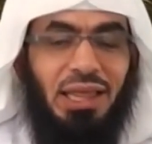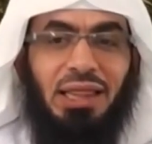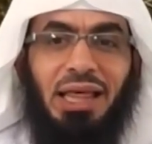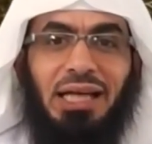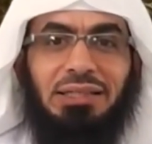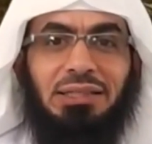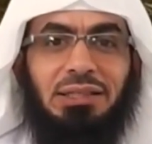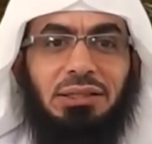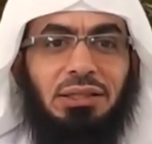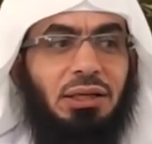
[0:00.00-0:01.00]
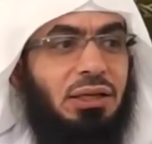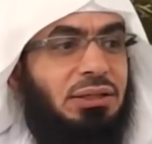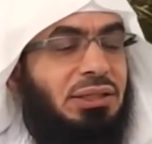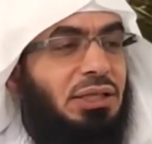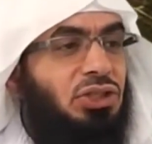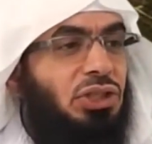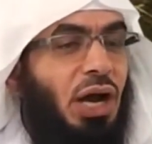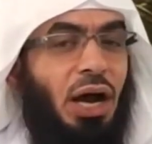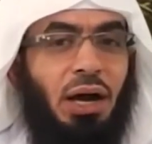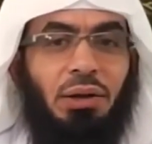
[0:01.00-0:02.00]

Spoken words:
then that's such